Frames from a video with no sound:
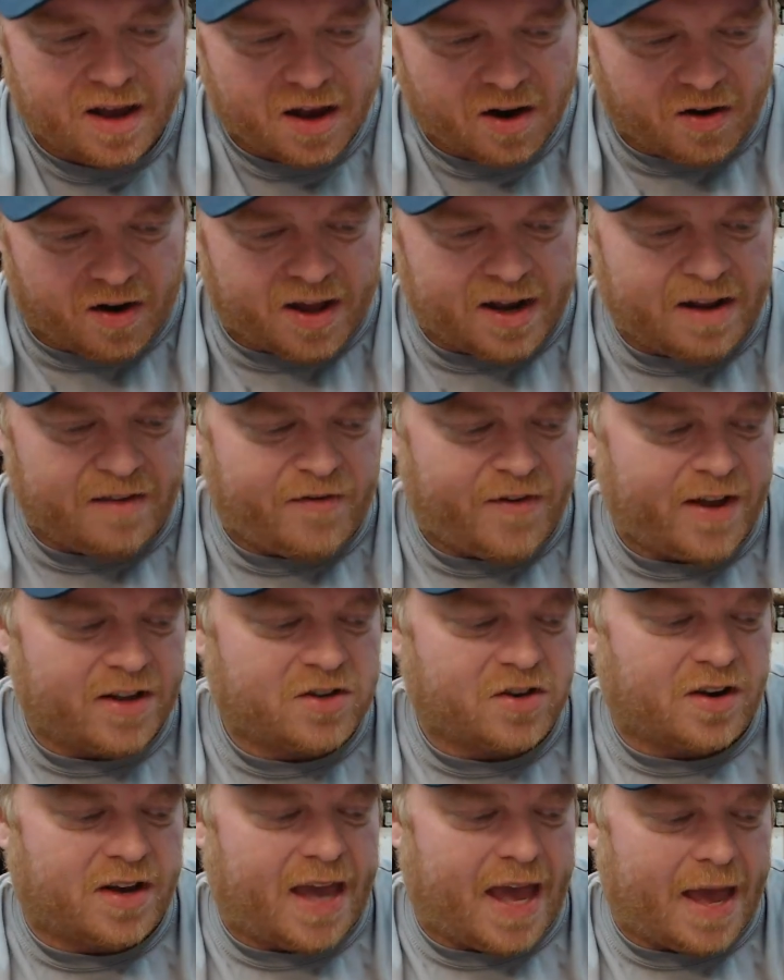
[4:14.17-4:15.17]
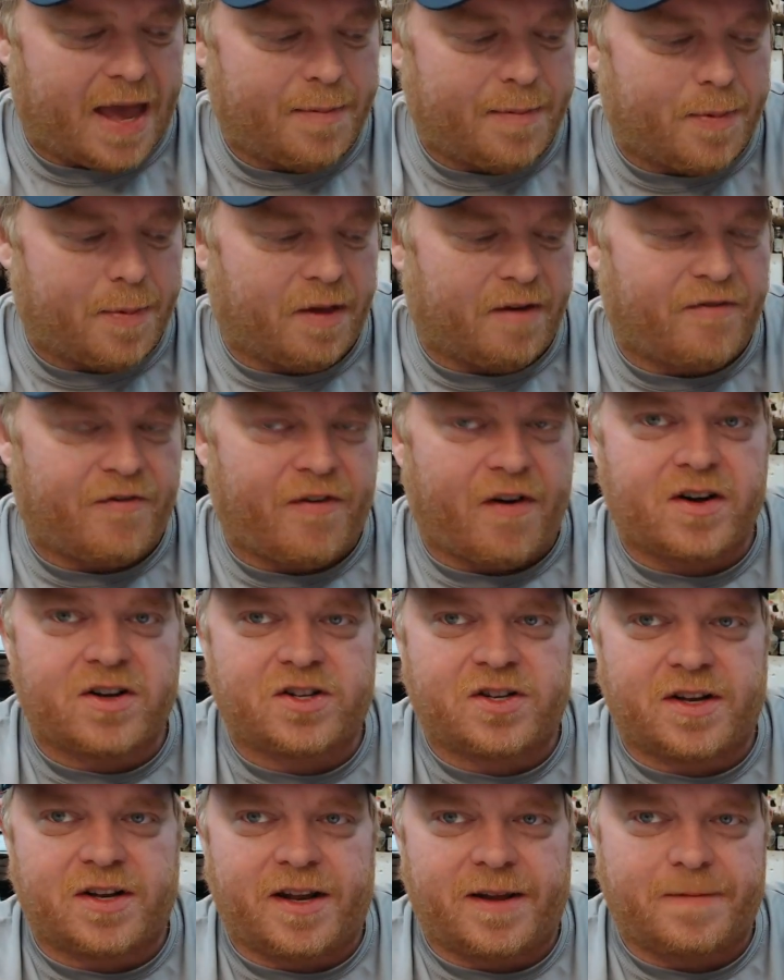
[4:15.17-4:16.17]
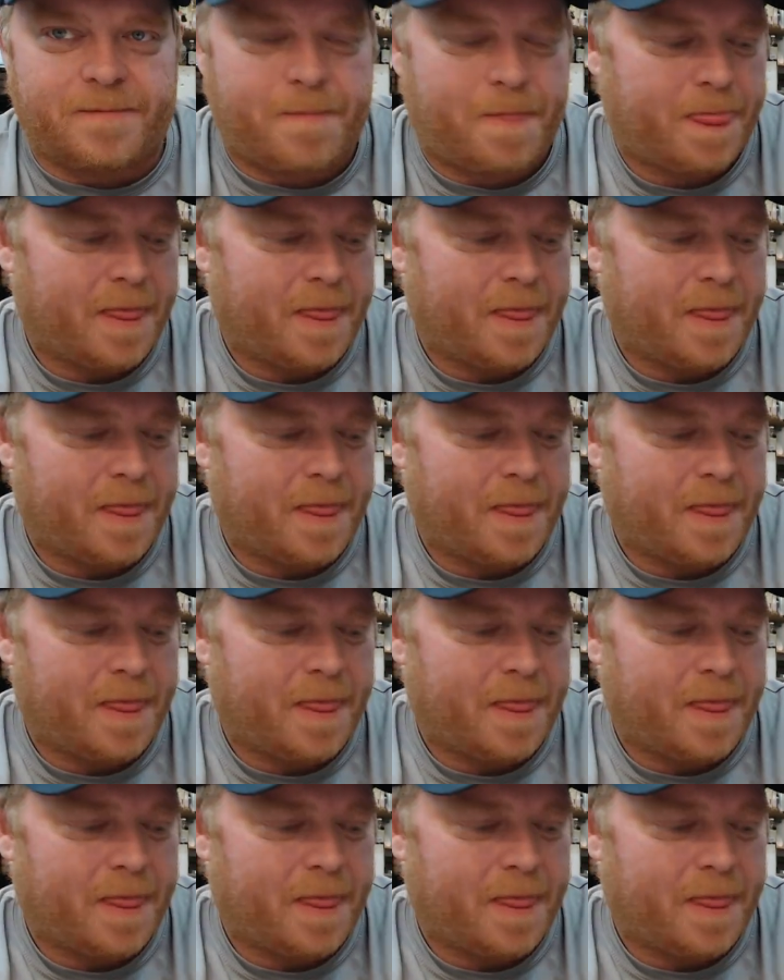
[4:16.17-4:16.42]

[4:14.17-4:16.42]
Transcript: or any feature capable of functioning